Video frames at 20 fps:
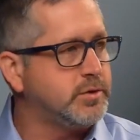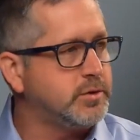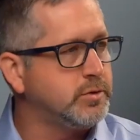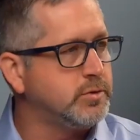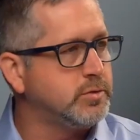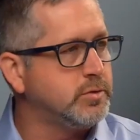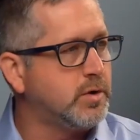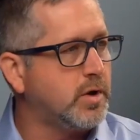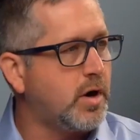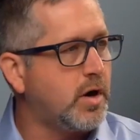
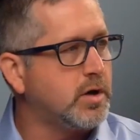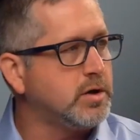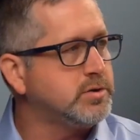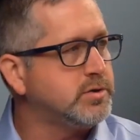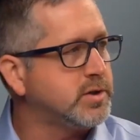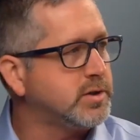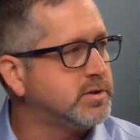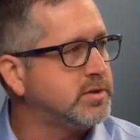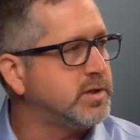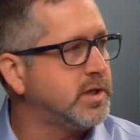2
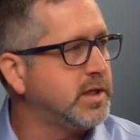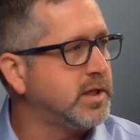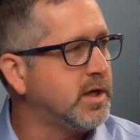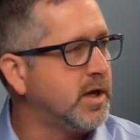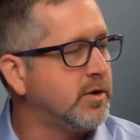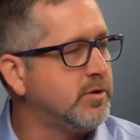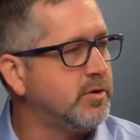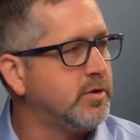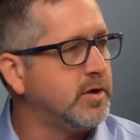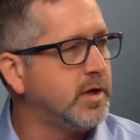
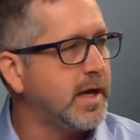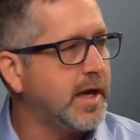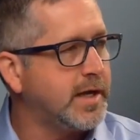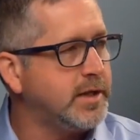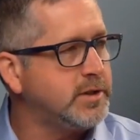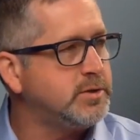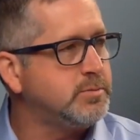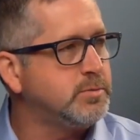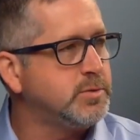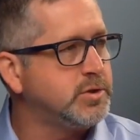
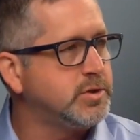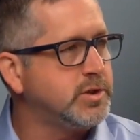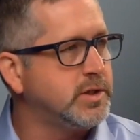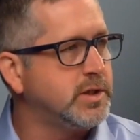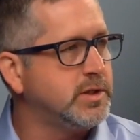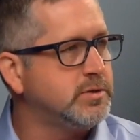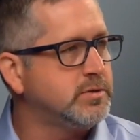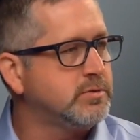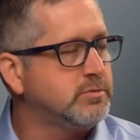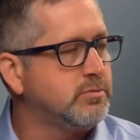R1600H
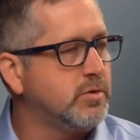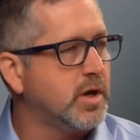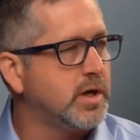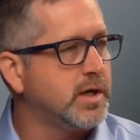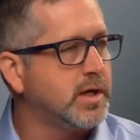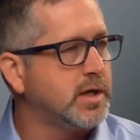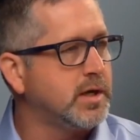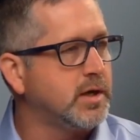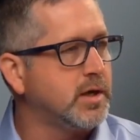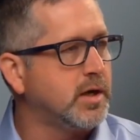machines
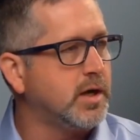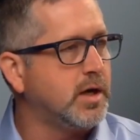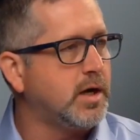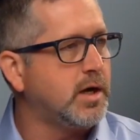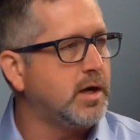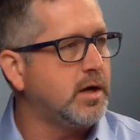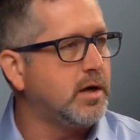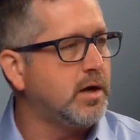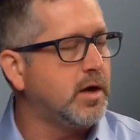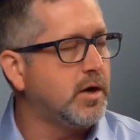running
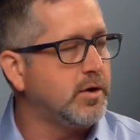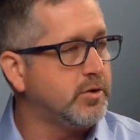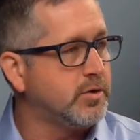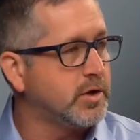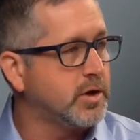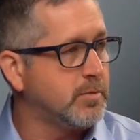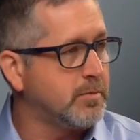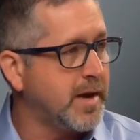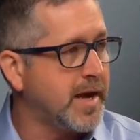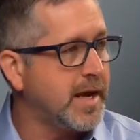under
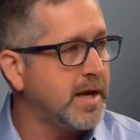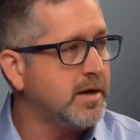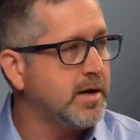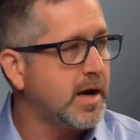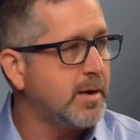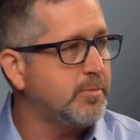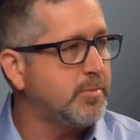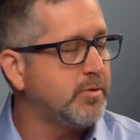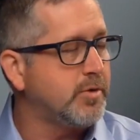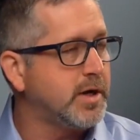command
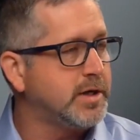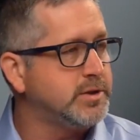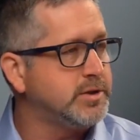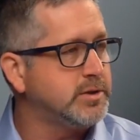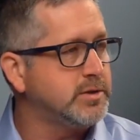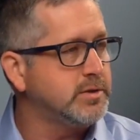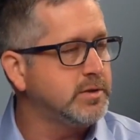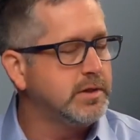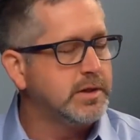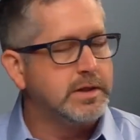
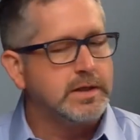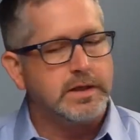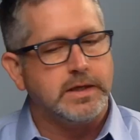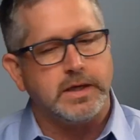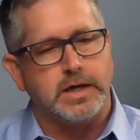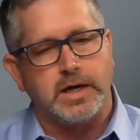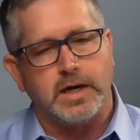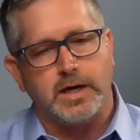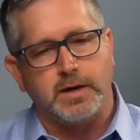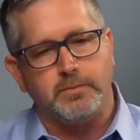operation.
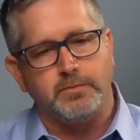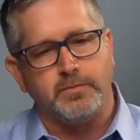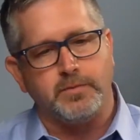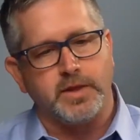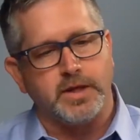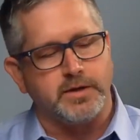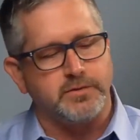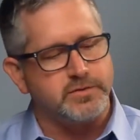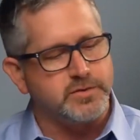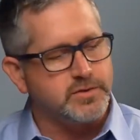
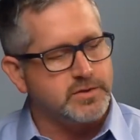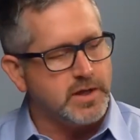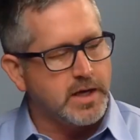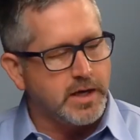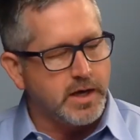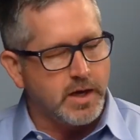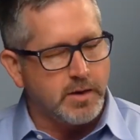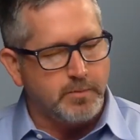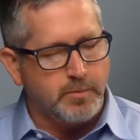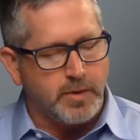They've
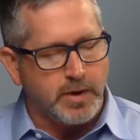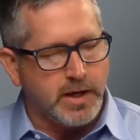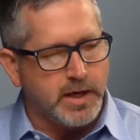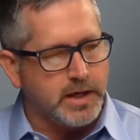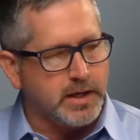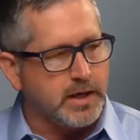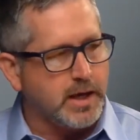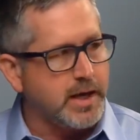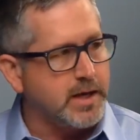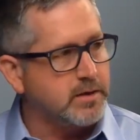set up
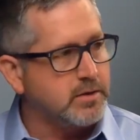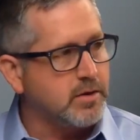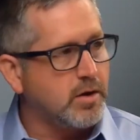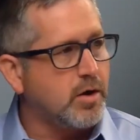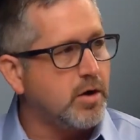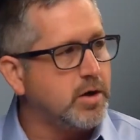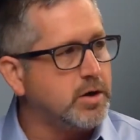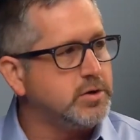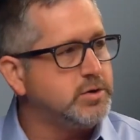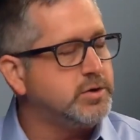a
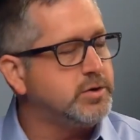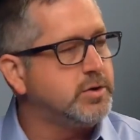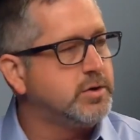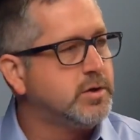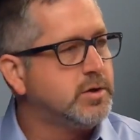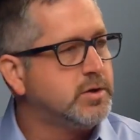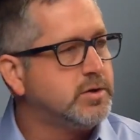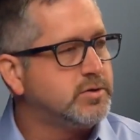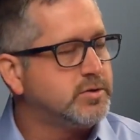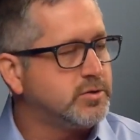large
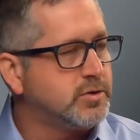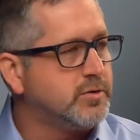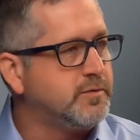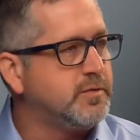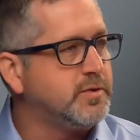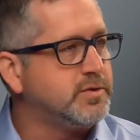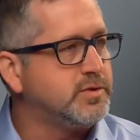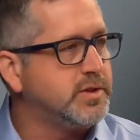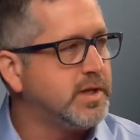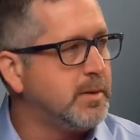
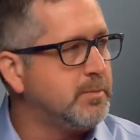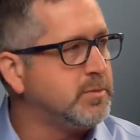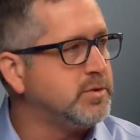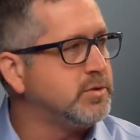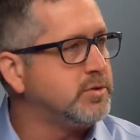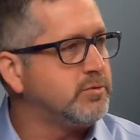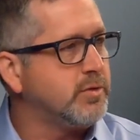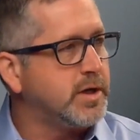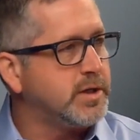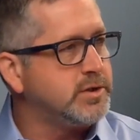surface
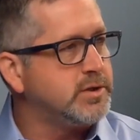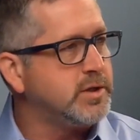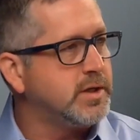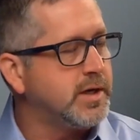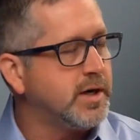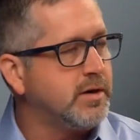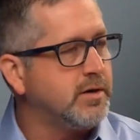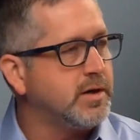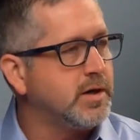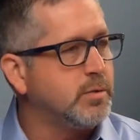demonstration
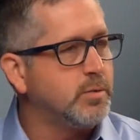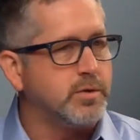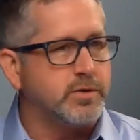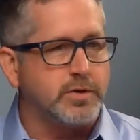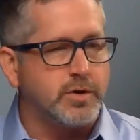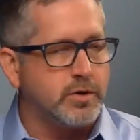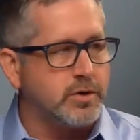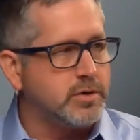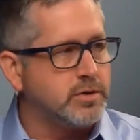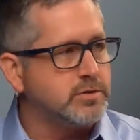area
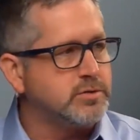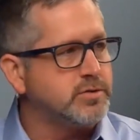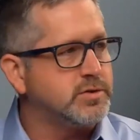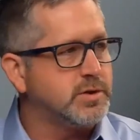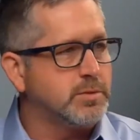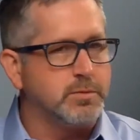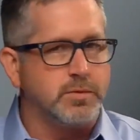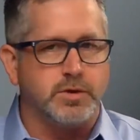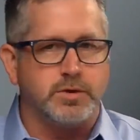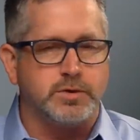with curtains
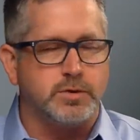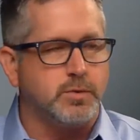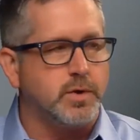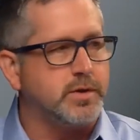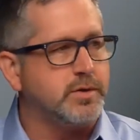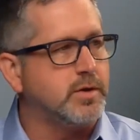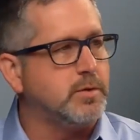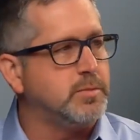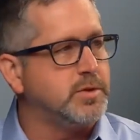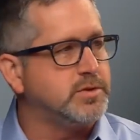similar to
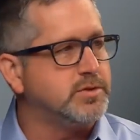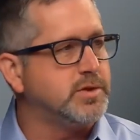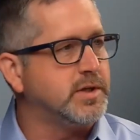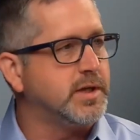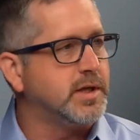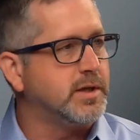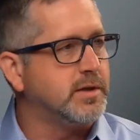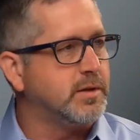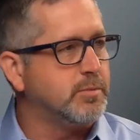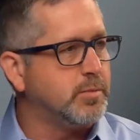what they'll be
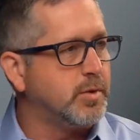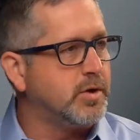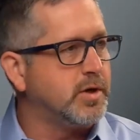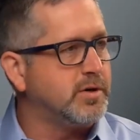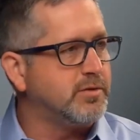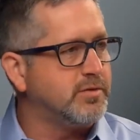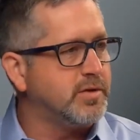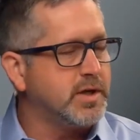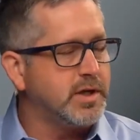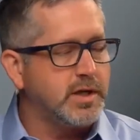seeing in the
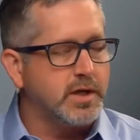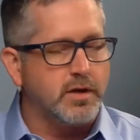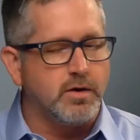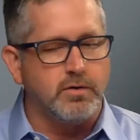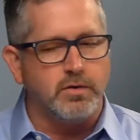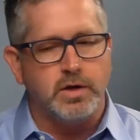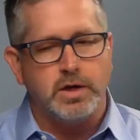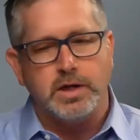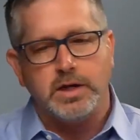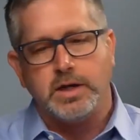Bernie
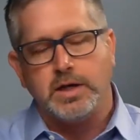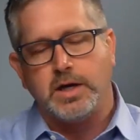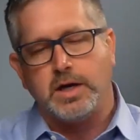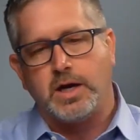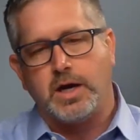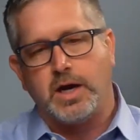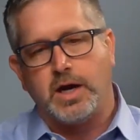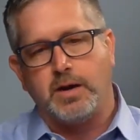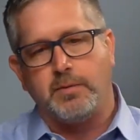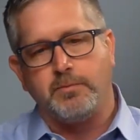video
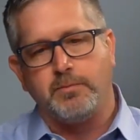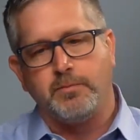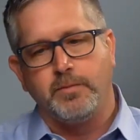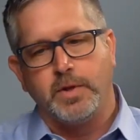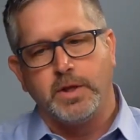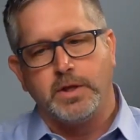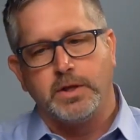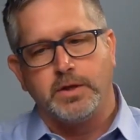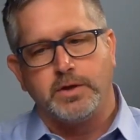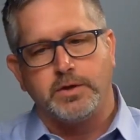
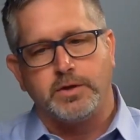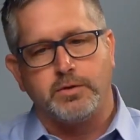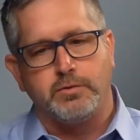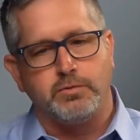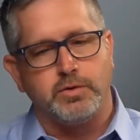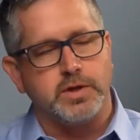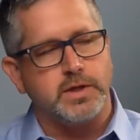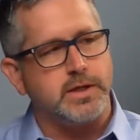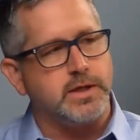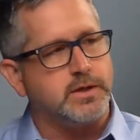to
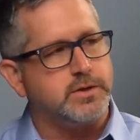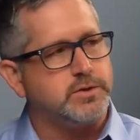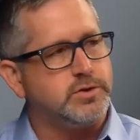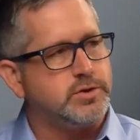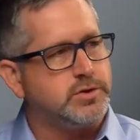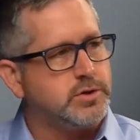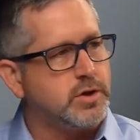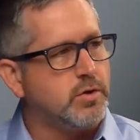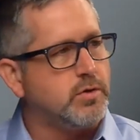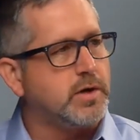really
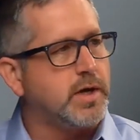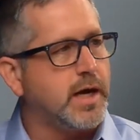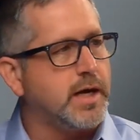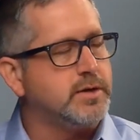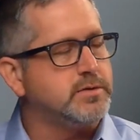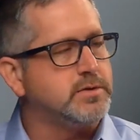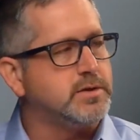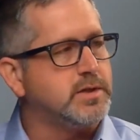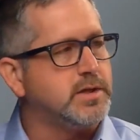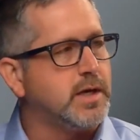
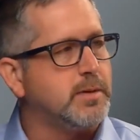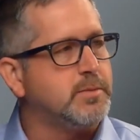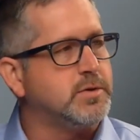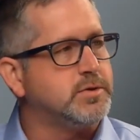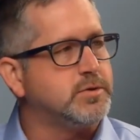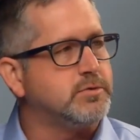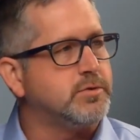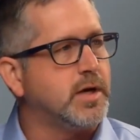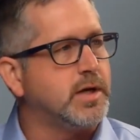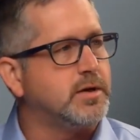showcase and
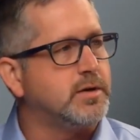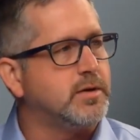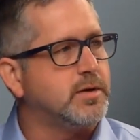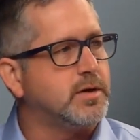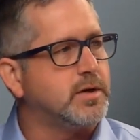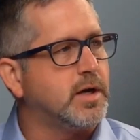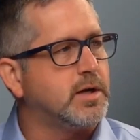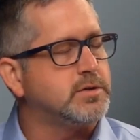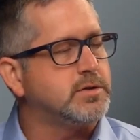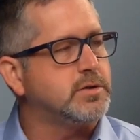demonstrate to
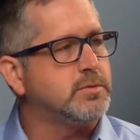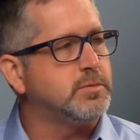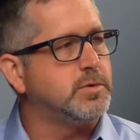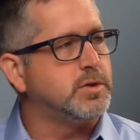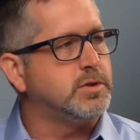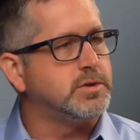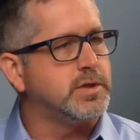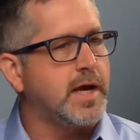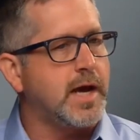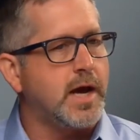the
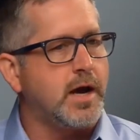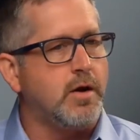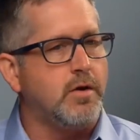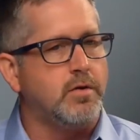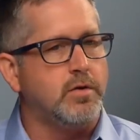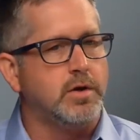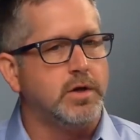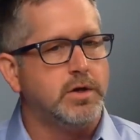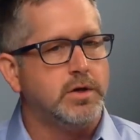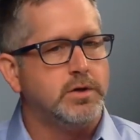customers
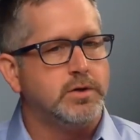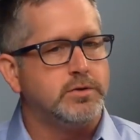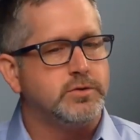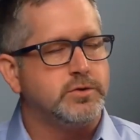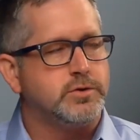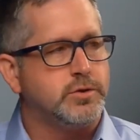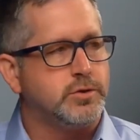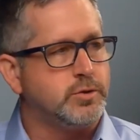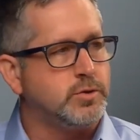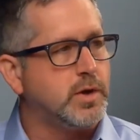how
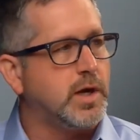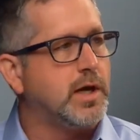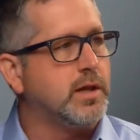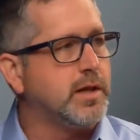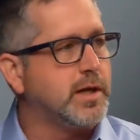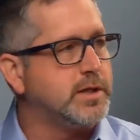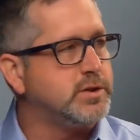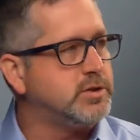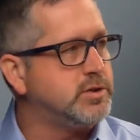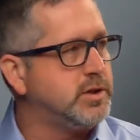2
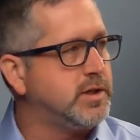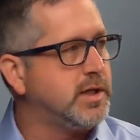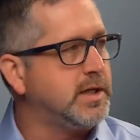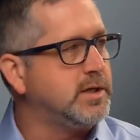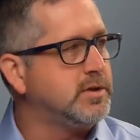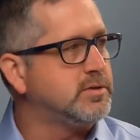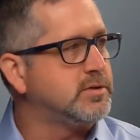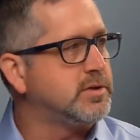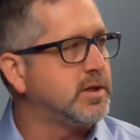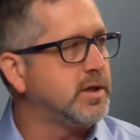
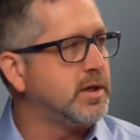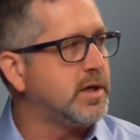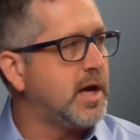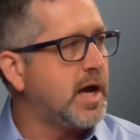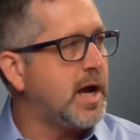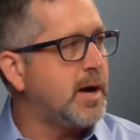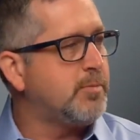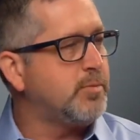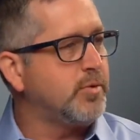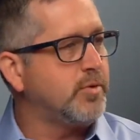LHDs can
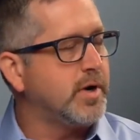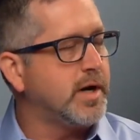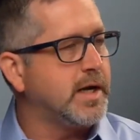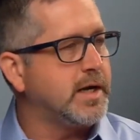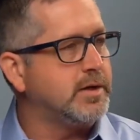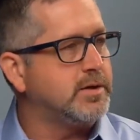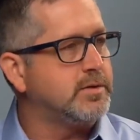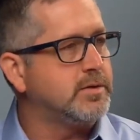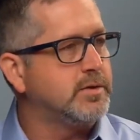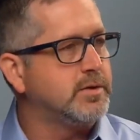
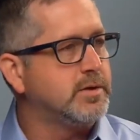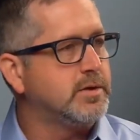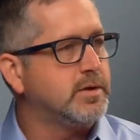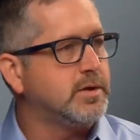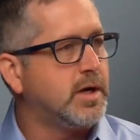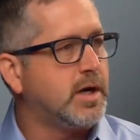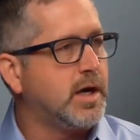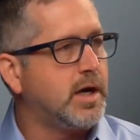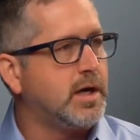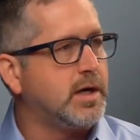operate
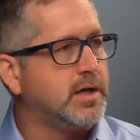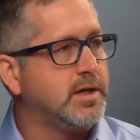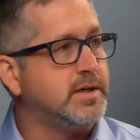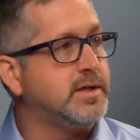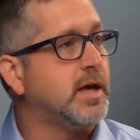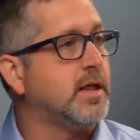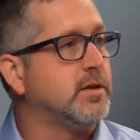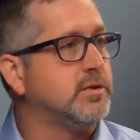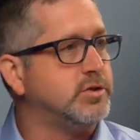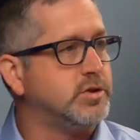
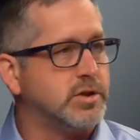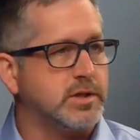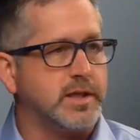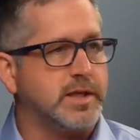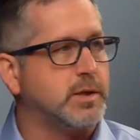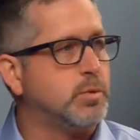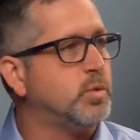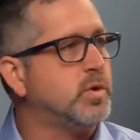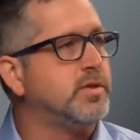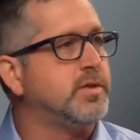
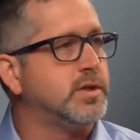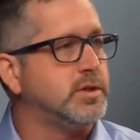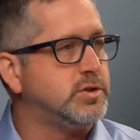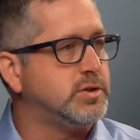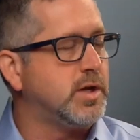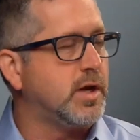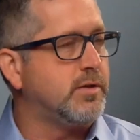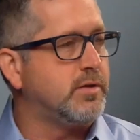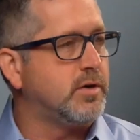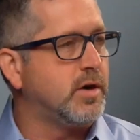intelligently with
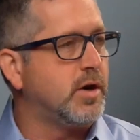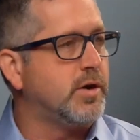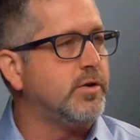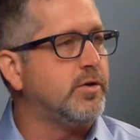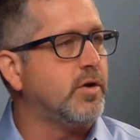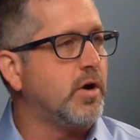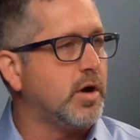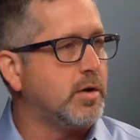each other under